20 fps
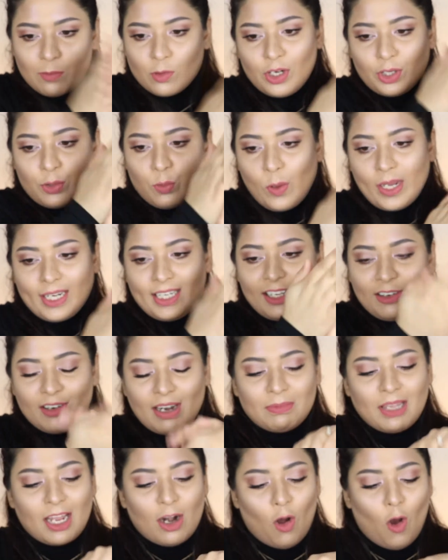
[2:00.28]
going to quickly
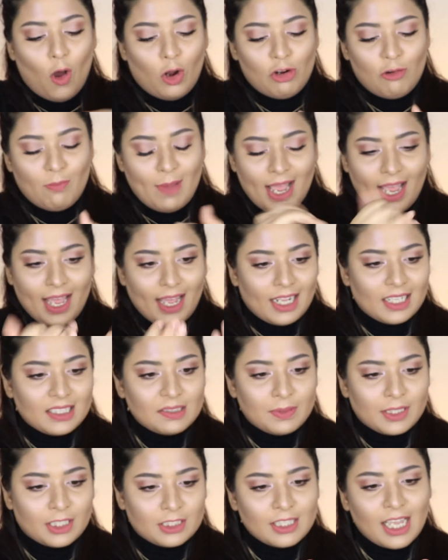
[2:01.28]
rub that all over my hands
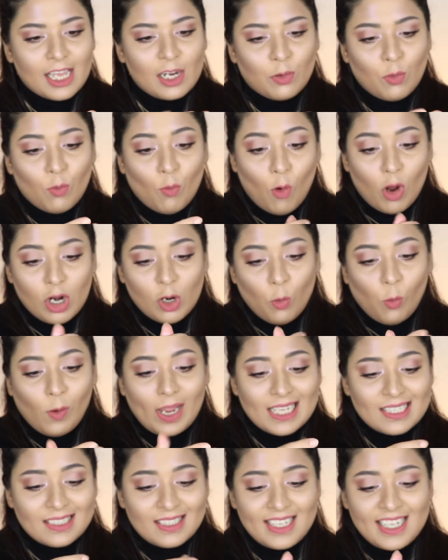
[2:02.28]
because I don't want to
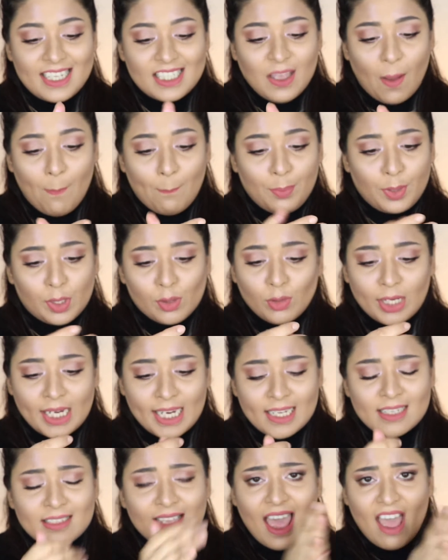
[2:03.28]
waste these
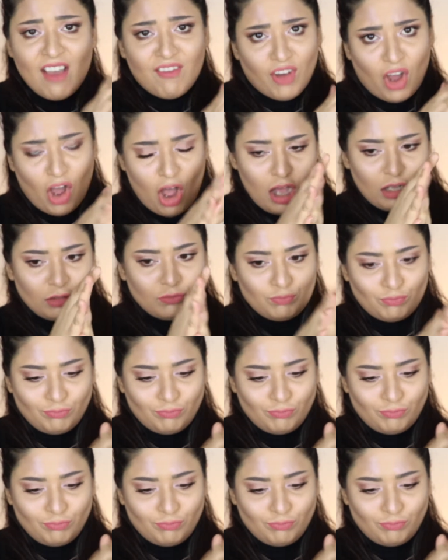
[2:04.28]
beauties ever.